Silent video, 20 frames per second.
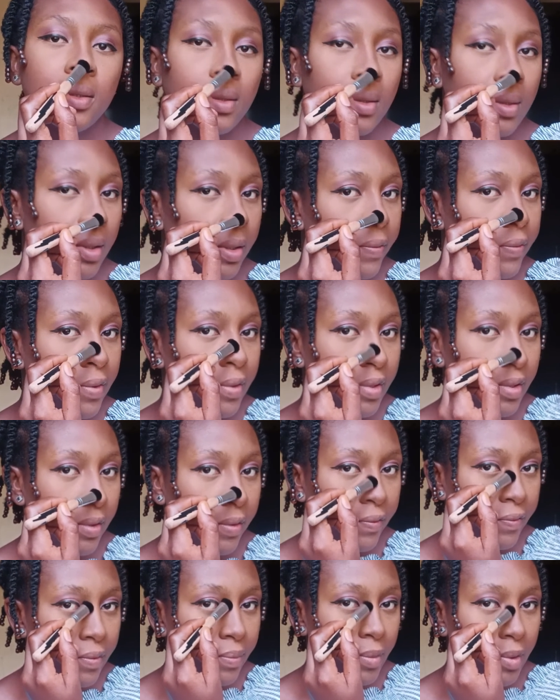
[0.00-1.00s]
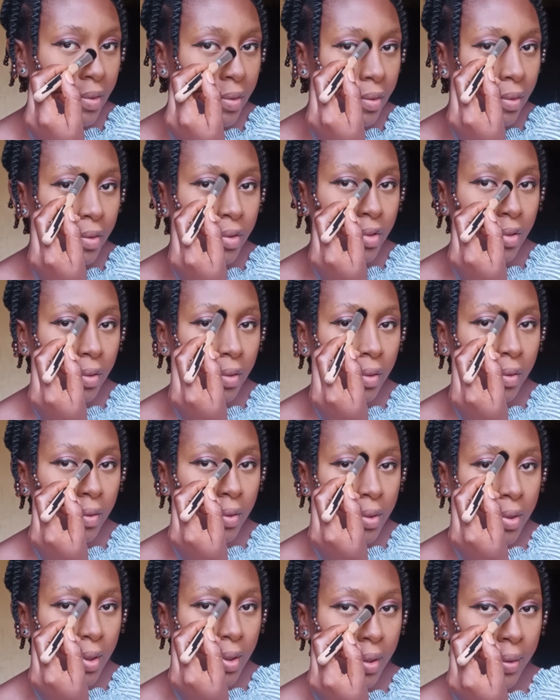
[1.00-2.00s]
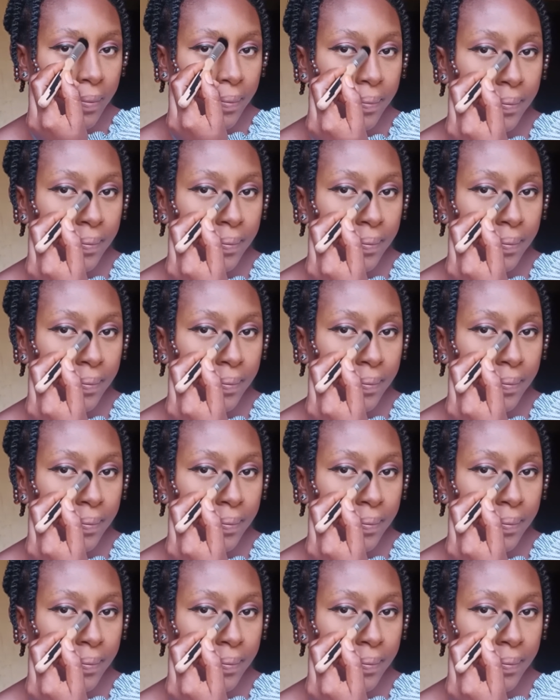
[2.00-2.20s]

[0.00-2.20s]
They've served me such a long time.